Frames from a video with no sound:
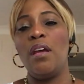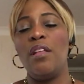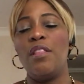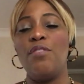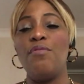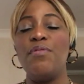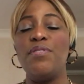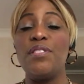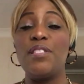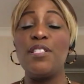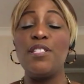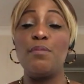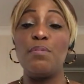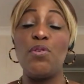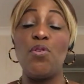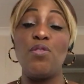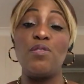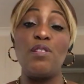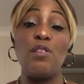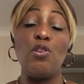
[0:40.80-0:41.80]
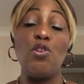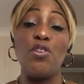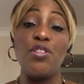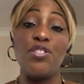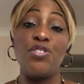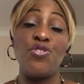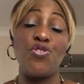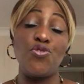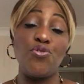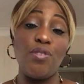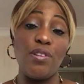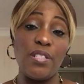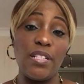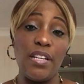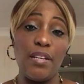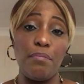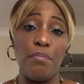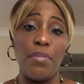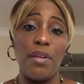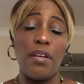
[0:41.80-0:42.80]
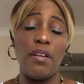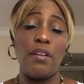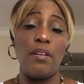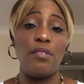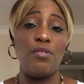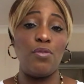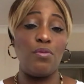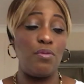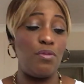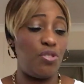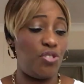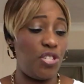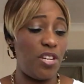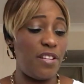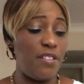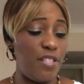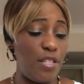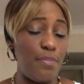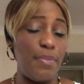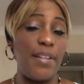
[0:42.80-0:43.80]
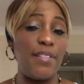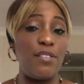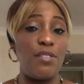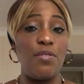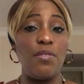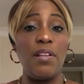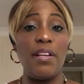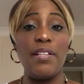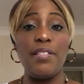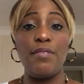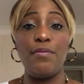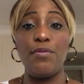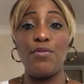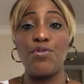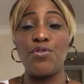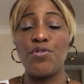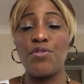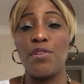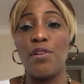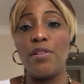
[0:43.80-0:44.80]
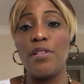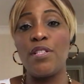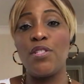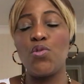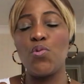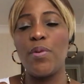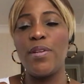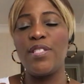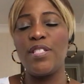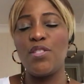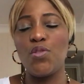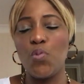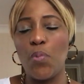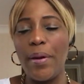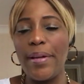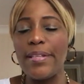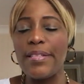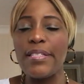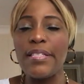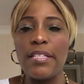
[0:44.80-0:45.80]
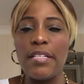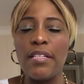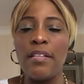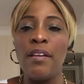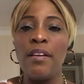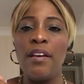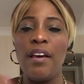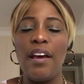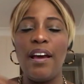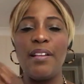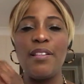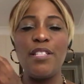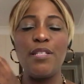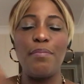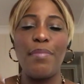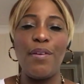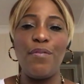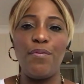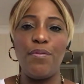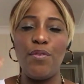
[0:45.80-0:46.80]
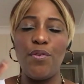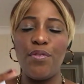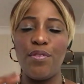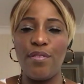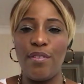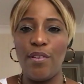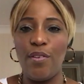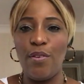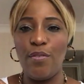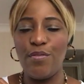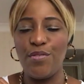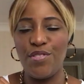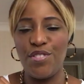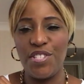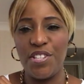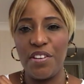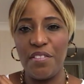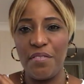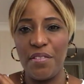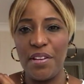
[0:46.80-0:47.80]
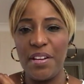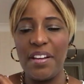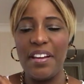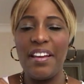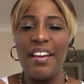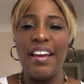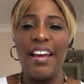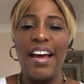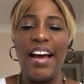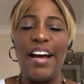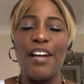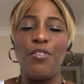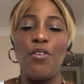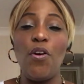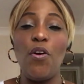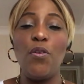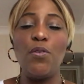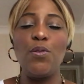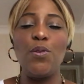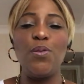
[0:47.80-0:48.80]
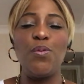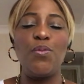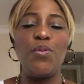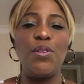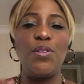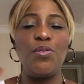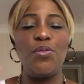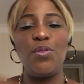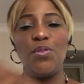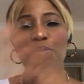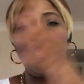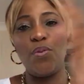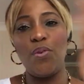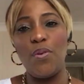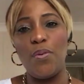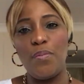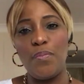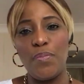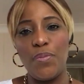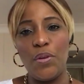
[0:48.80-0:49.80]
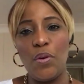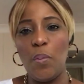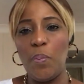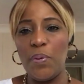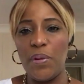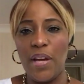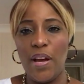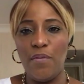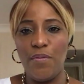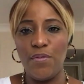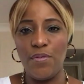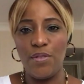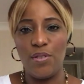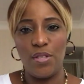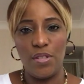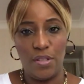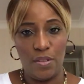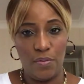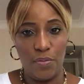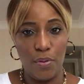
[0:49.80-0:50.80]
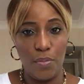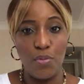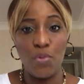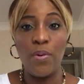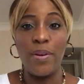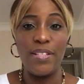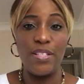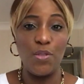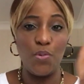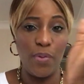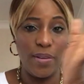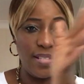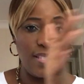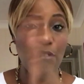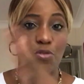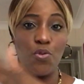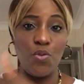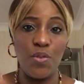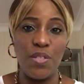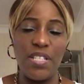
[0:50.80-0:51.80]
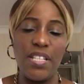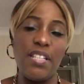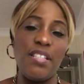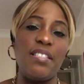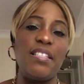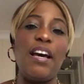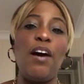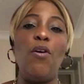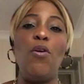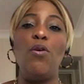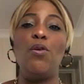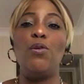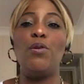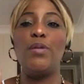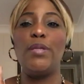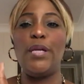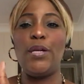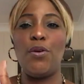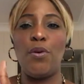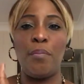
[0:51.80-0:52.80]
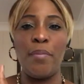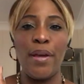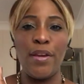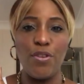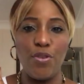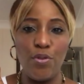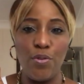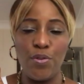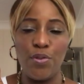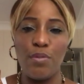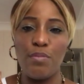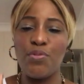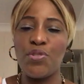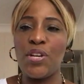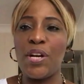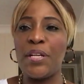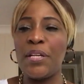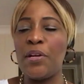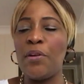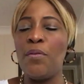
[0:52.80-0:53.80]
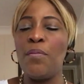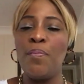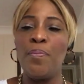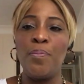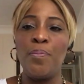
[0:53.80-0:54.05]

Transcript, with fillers: The reason is because the Lord instructed me to share this particular devotional in 2020, and this is my fourth year of sharing. And all those videos from the Open Heavens from 2020 to date are all loaded on my YouTube channel.